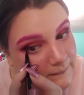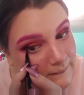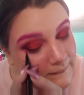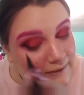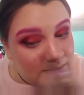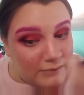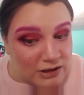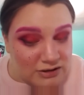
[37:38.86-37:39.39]

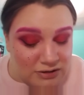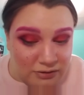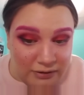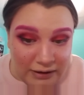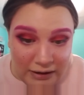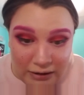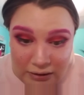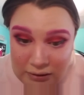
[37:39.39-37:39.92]
I might do
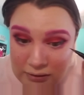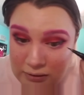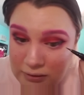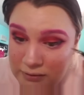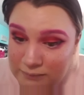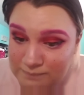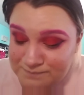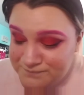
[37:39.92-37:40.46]
like
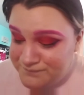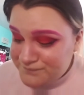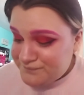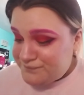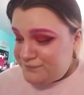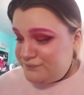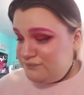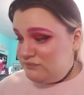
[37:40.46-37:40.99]

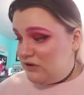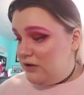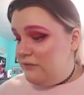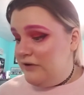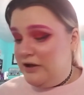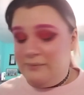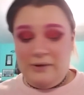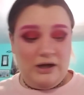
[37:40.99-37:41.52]

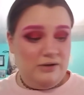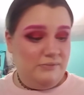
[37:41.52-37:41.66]
fake bottom